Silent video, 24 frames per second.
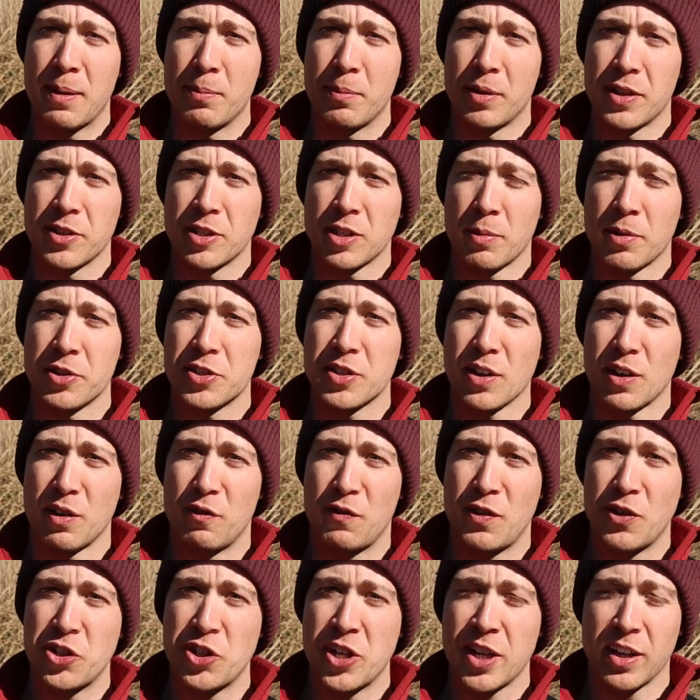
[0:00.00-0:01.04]
p.m. by the time I
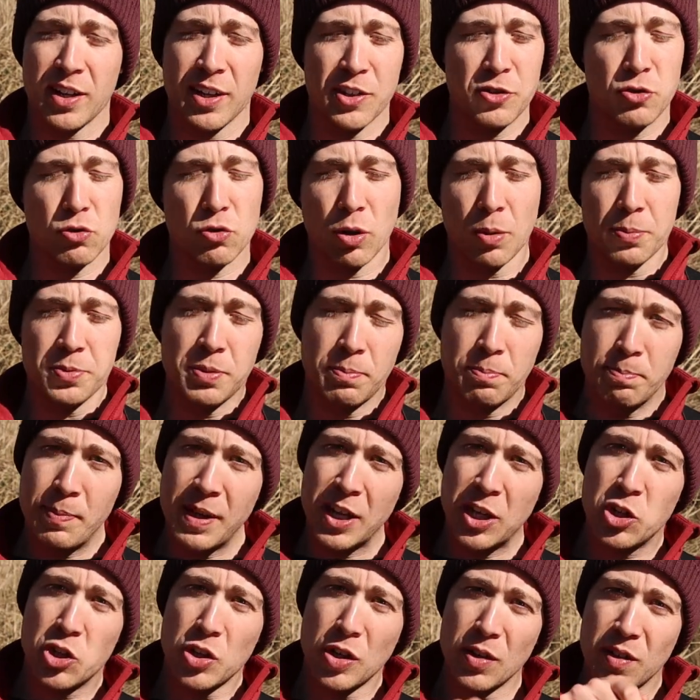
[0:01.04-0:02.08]
started fishing, and I dropped a
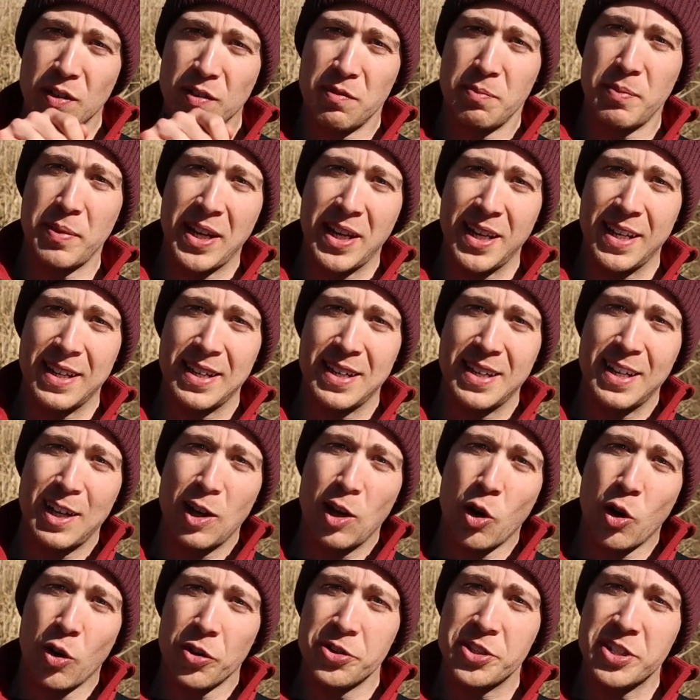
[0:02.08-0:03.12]
big chunk of meat
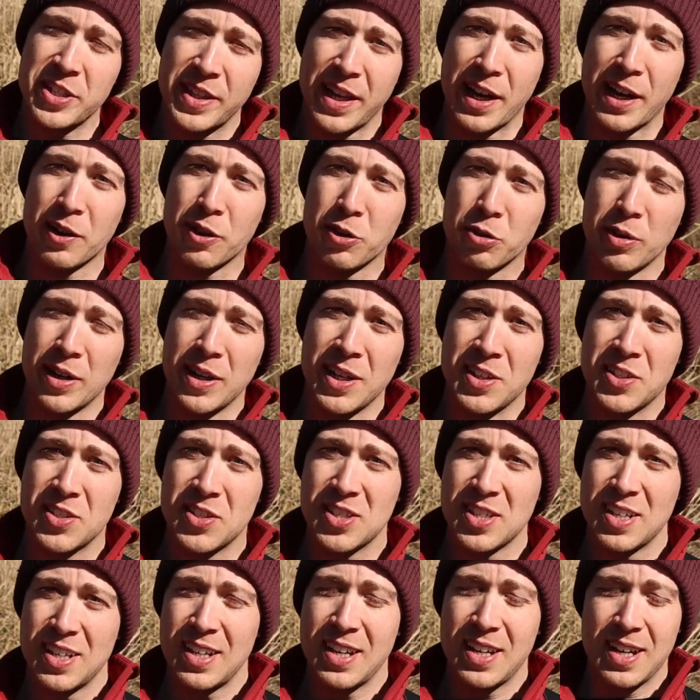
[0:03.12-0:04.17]
onto that
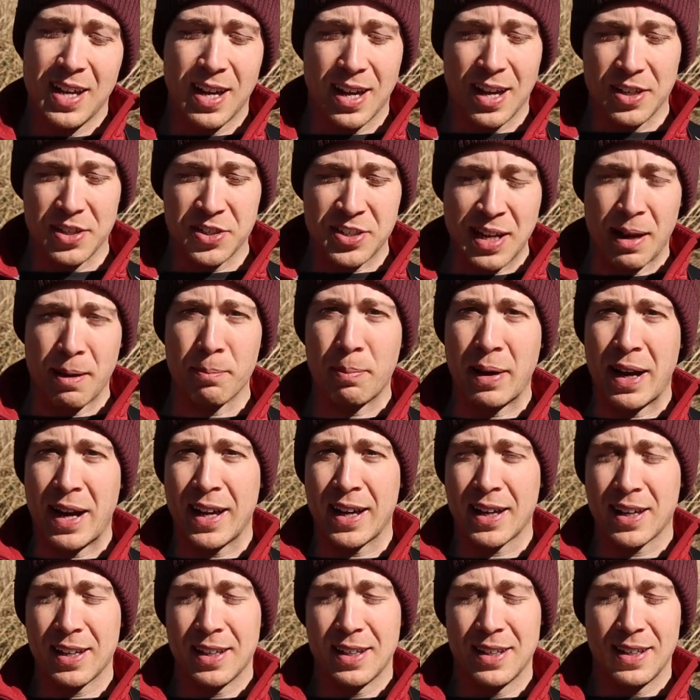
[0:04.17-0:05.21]
crease, sat
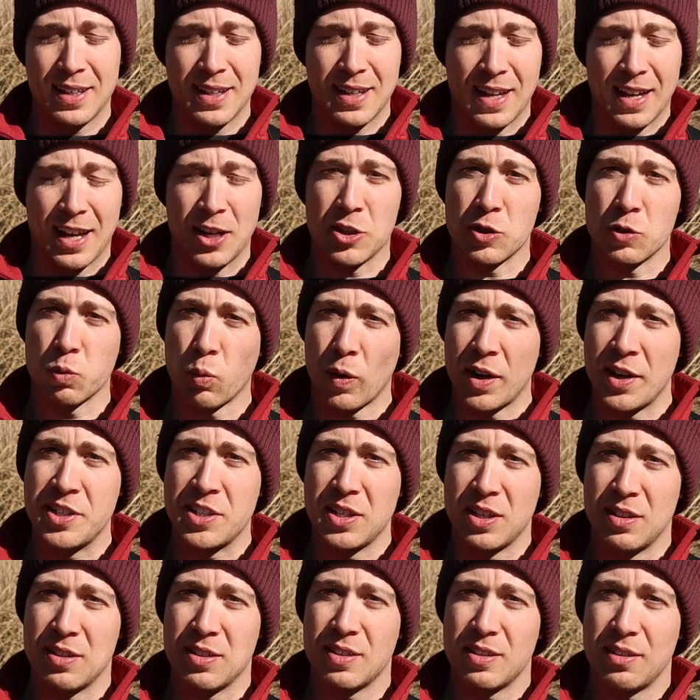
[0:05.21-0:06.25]
back and just
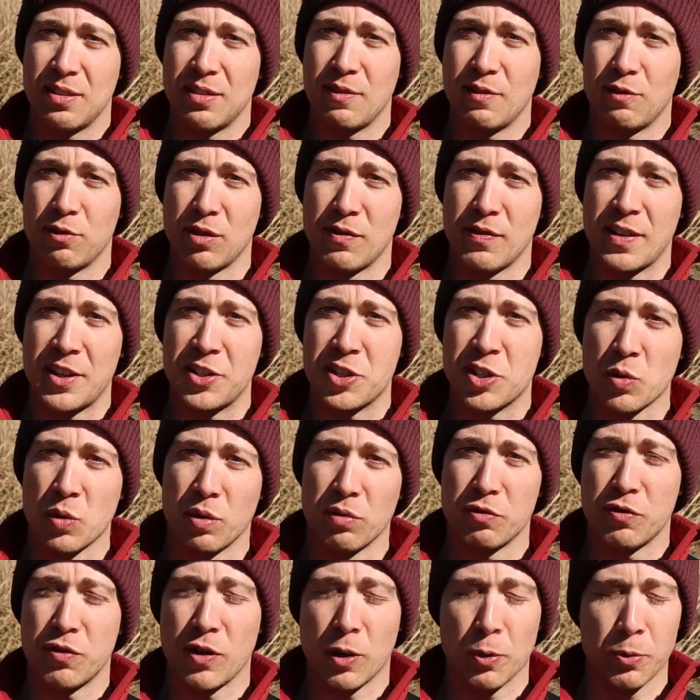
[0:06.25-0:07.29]
waited for events
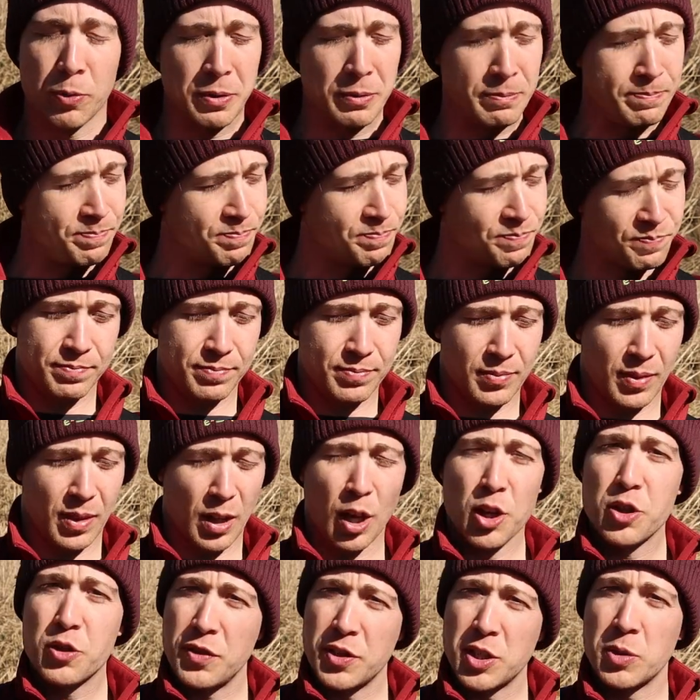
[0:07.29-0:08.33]
to unfold.
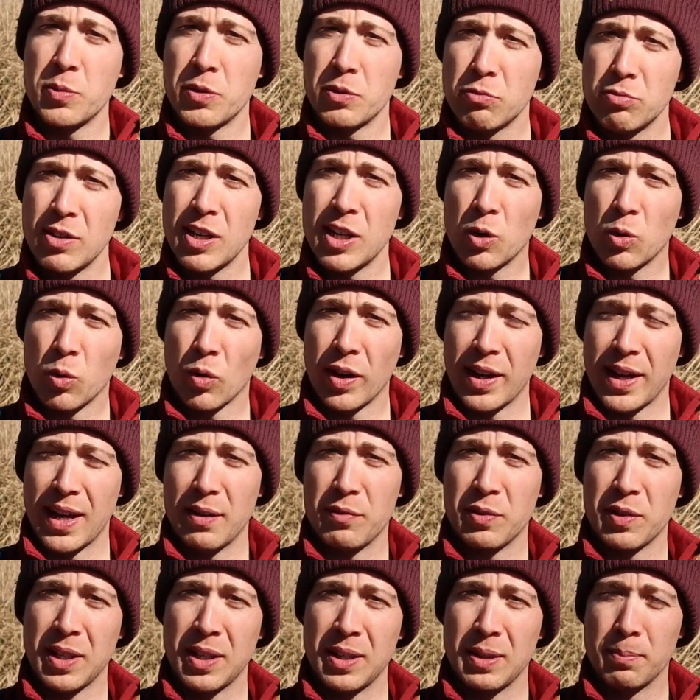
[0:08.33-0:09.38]
I was fishing with a really quite
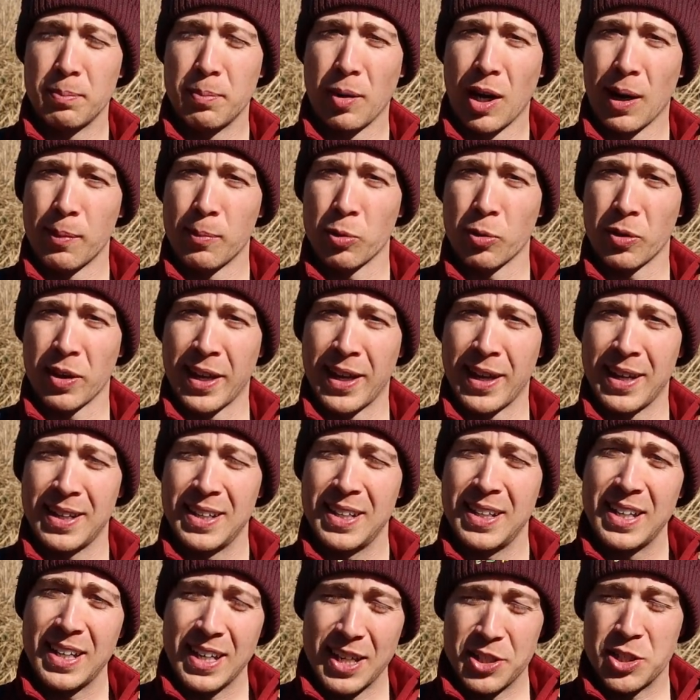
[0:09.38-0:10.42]
heavy barbel kit,
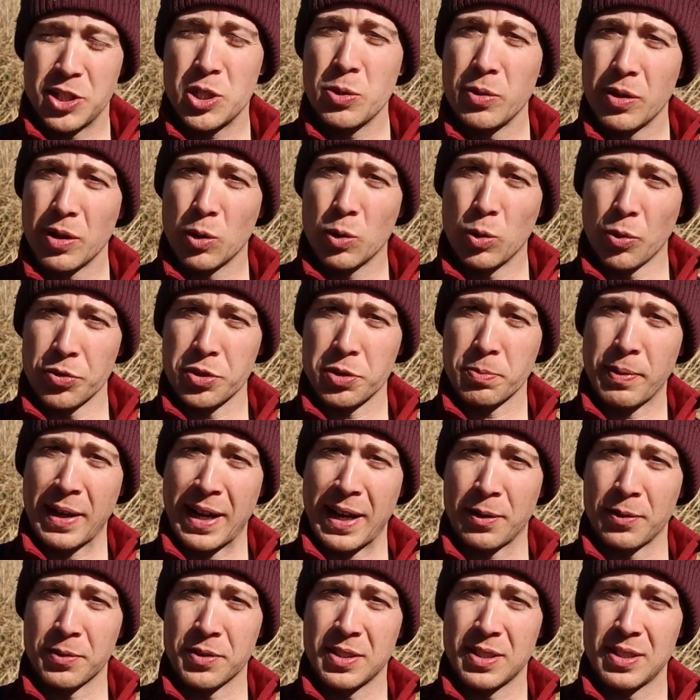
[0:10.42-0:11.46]
a 2¼
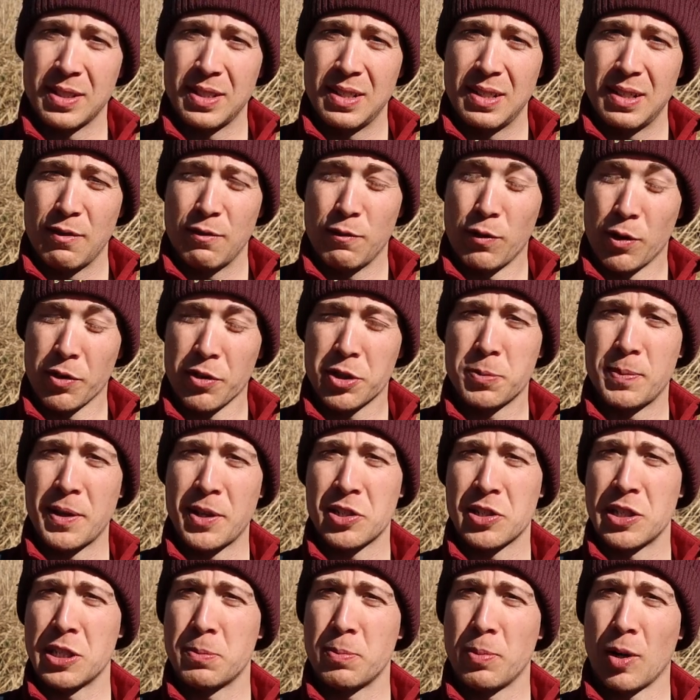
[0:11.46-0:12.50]
pound Fox
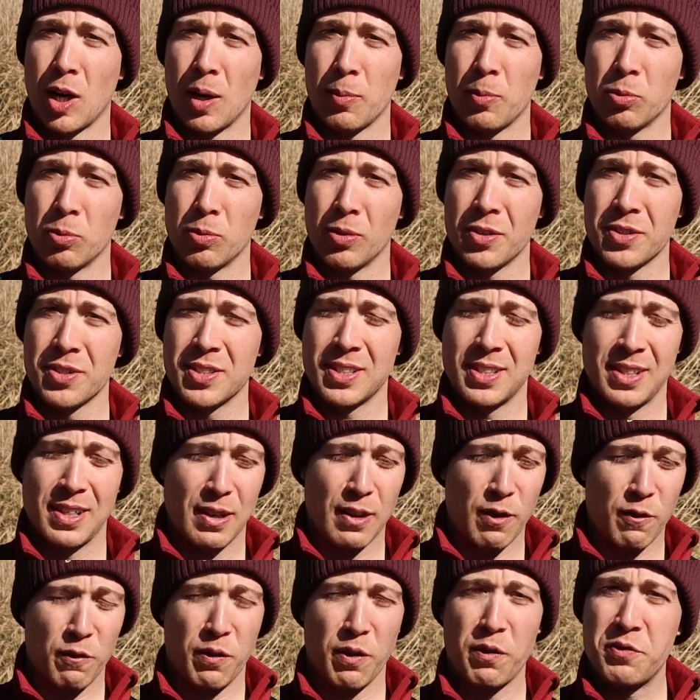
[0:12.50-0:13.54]
Specialist barbel rod,
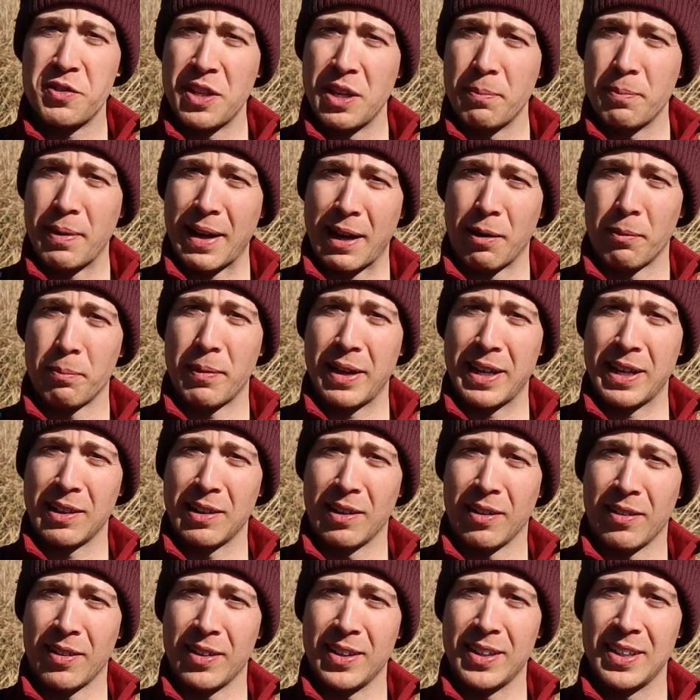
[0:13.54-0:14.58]
15 pound main
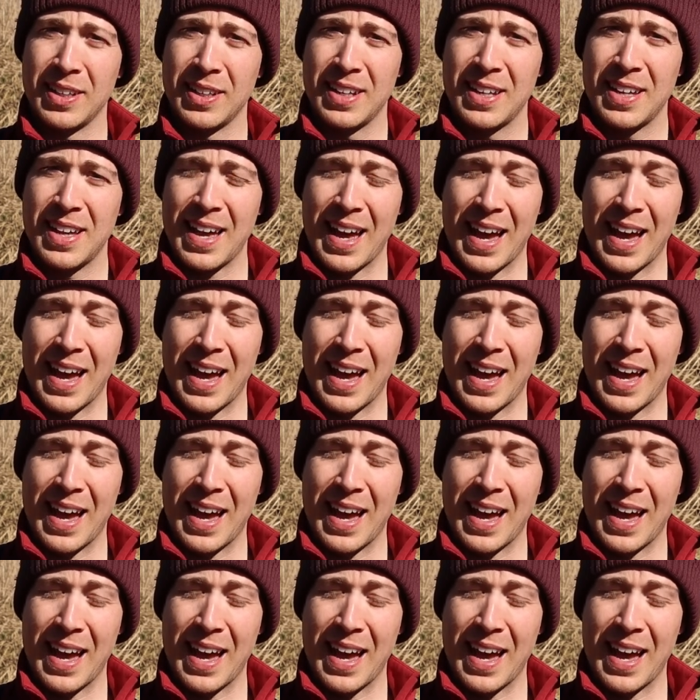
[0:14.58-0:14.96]
line